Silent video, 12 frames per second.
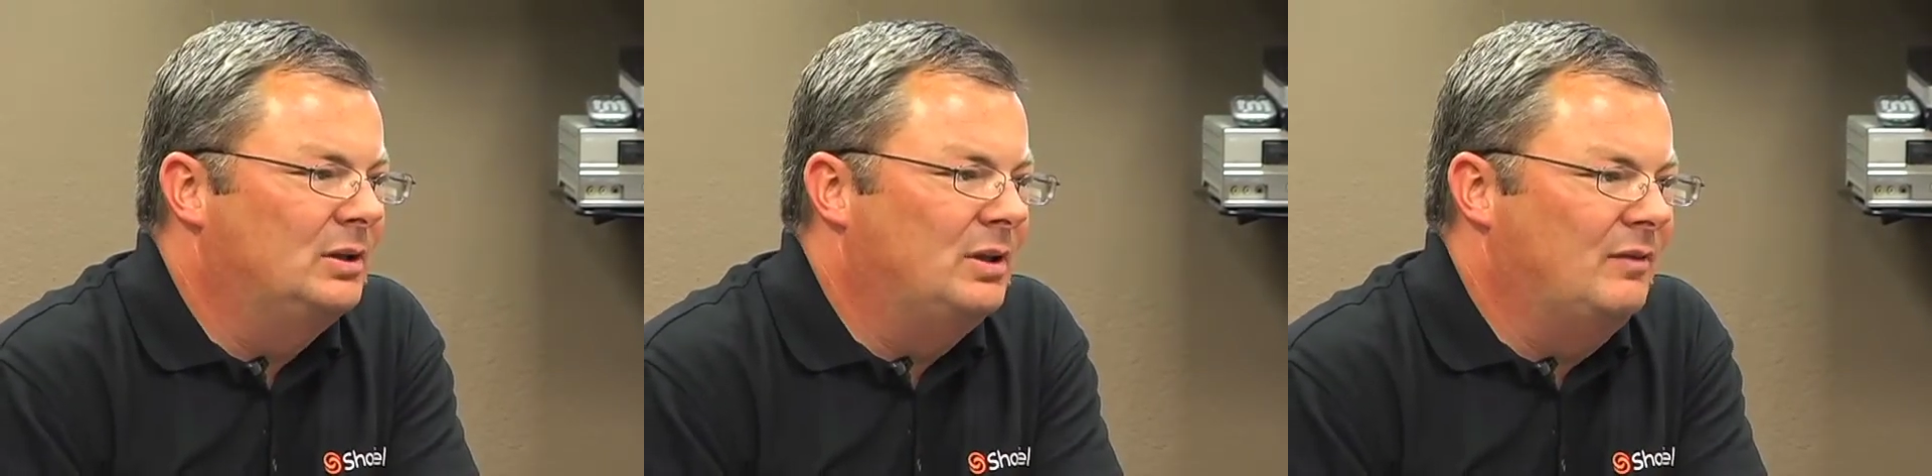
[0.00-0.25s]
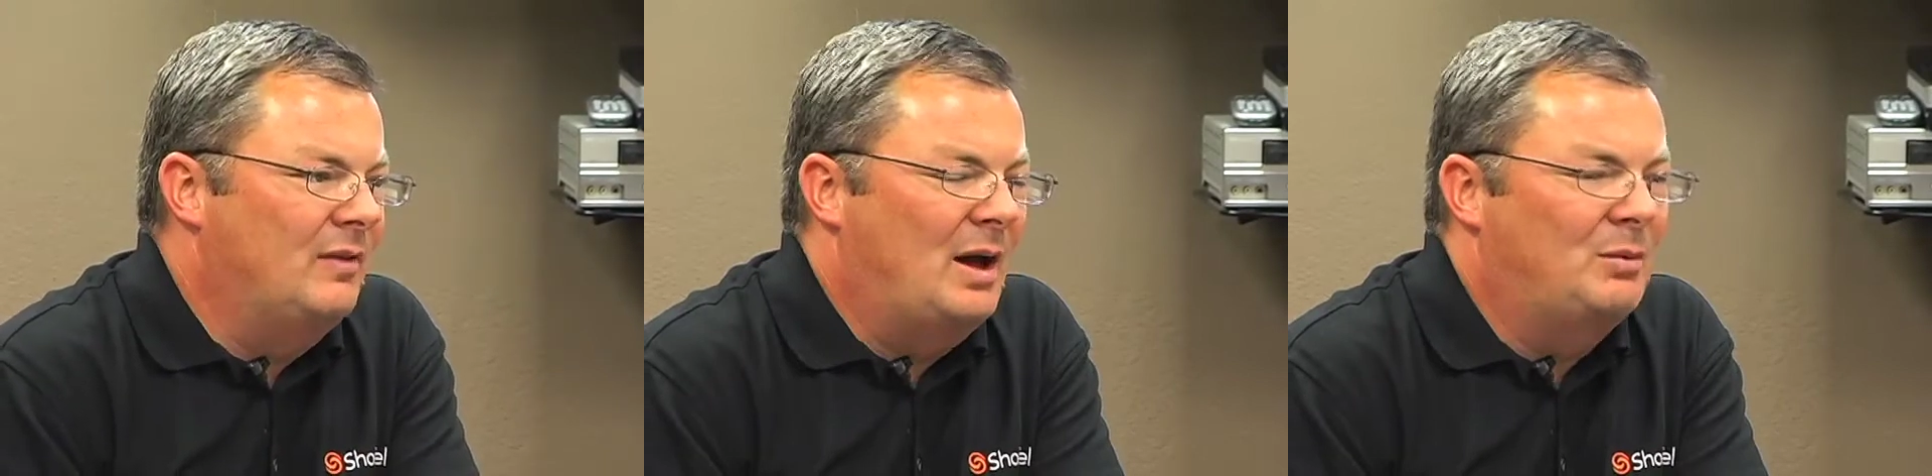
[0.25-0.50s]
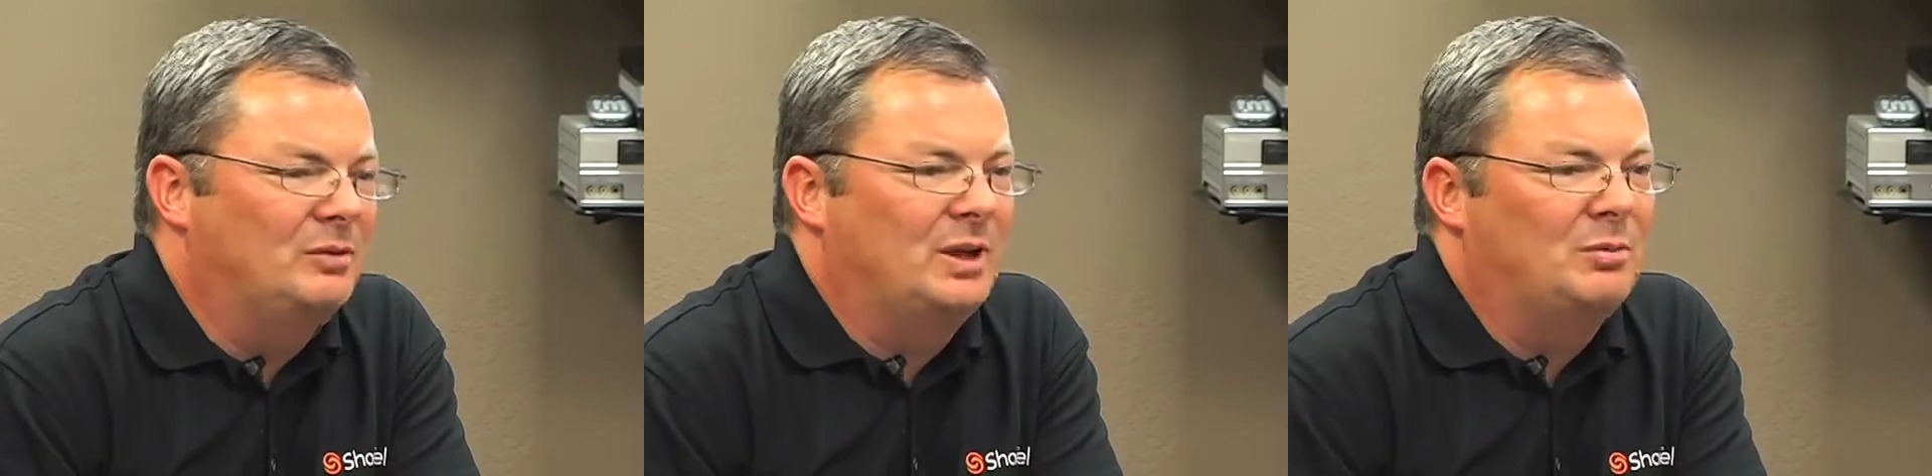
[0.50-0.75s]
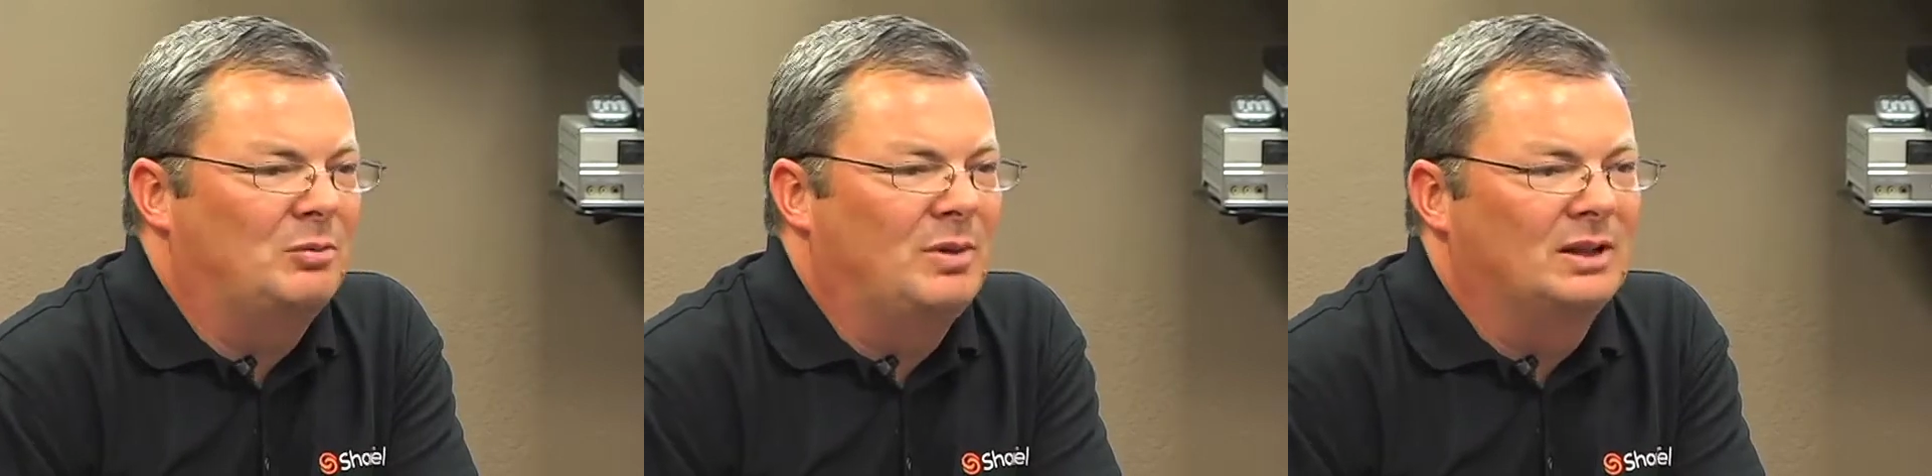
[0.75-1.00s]
If I was
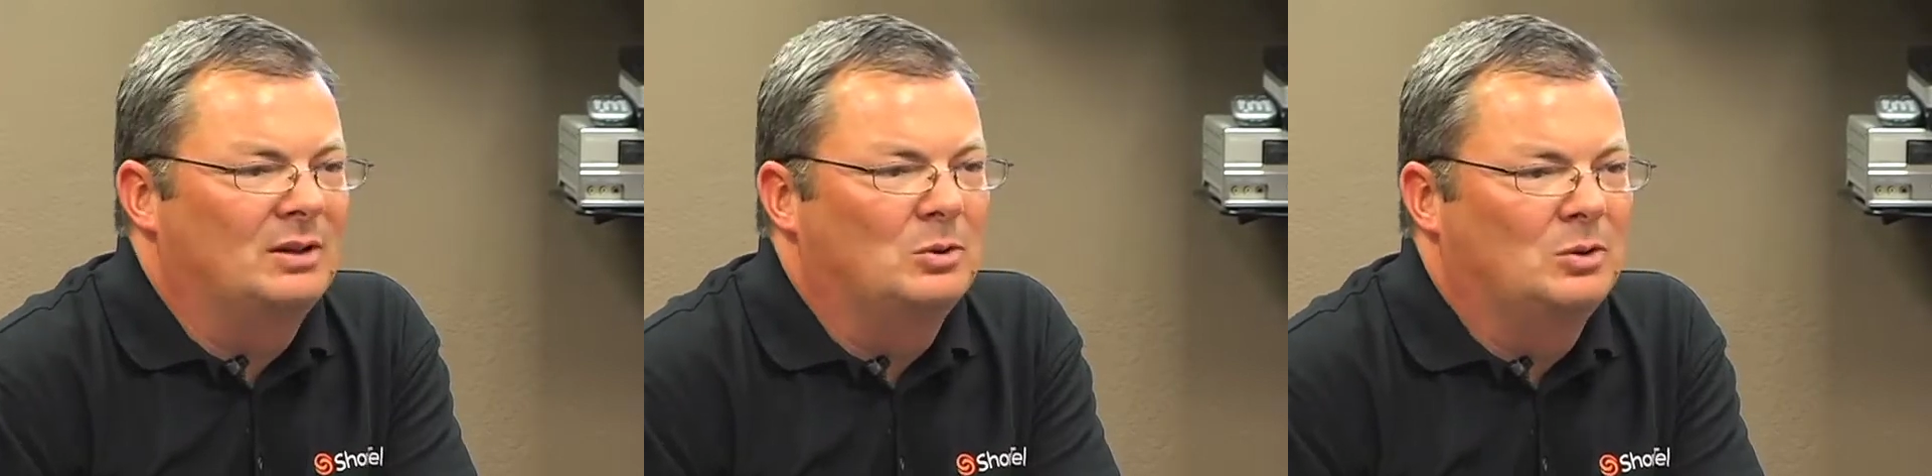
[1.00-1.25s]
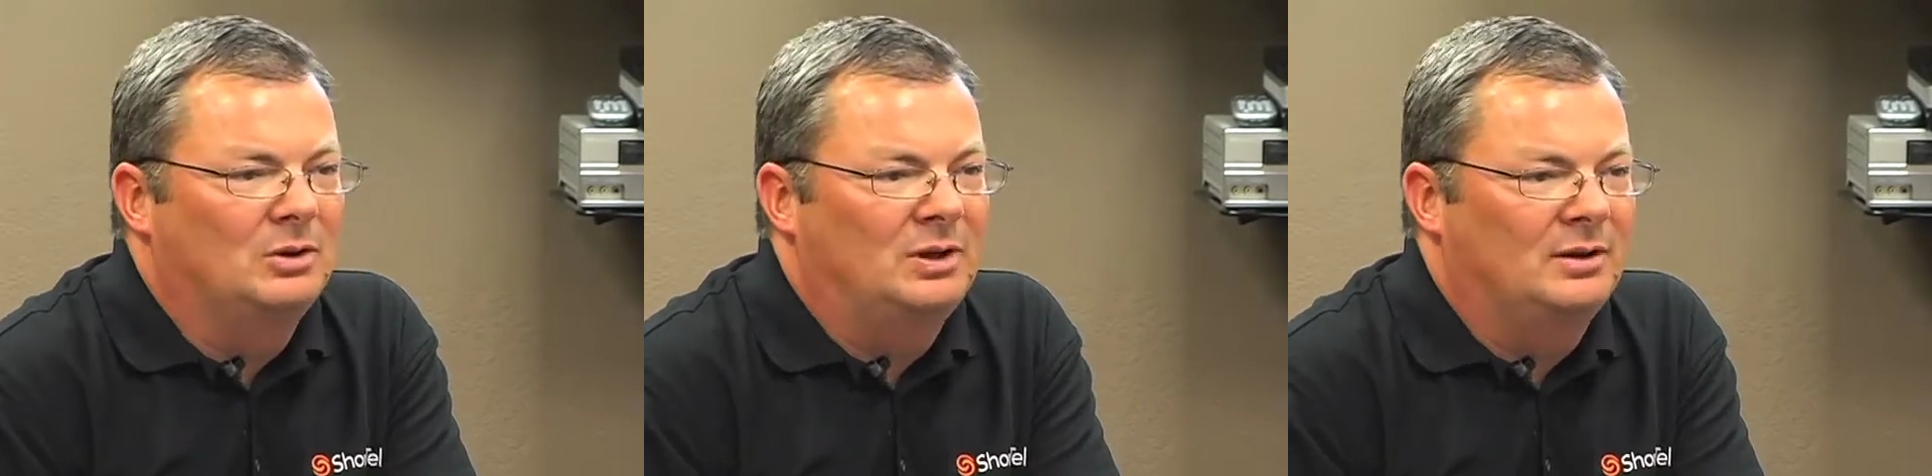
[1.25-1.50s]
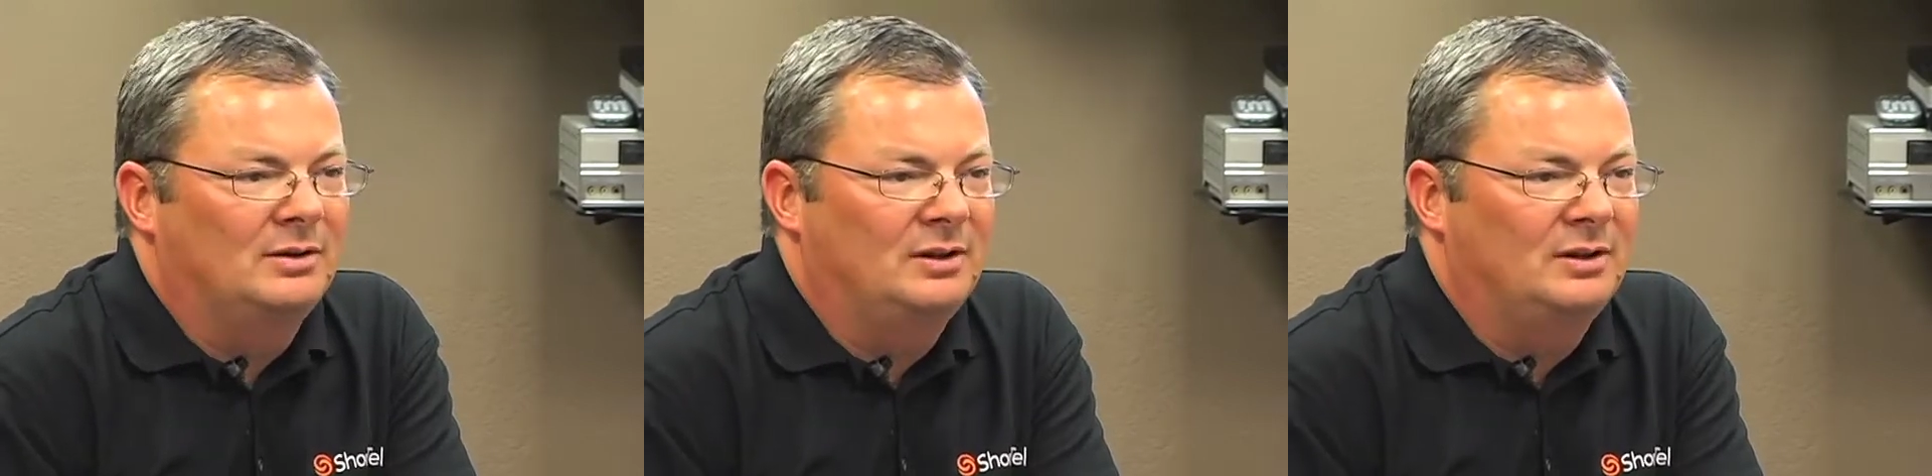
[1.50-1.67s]
able to make local and long